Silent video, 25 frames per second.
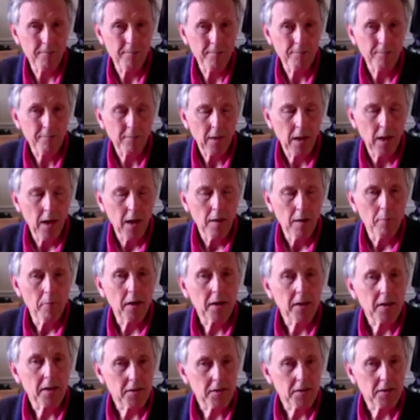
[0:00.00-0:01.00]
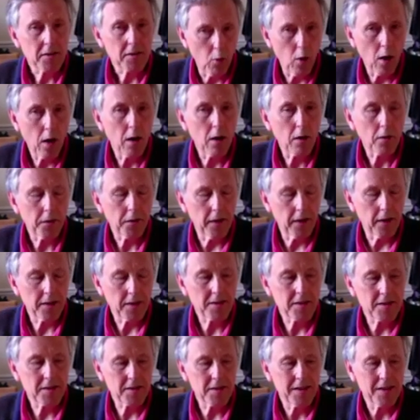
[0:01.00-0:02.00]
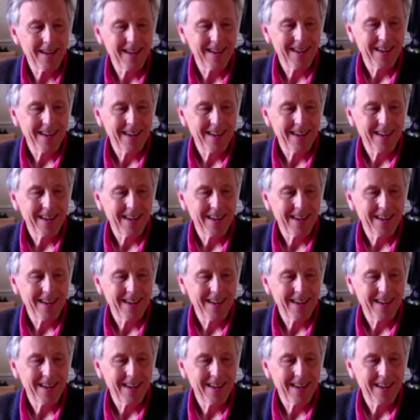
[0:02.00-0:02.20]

Yeah. But it's a world that's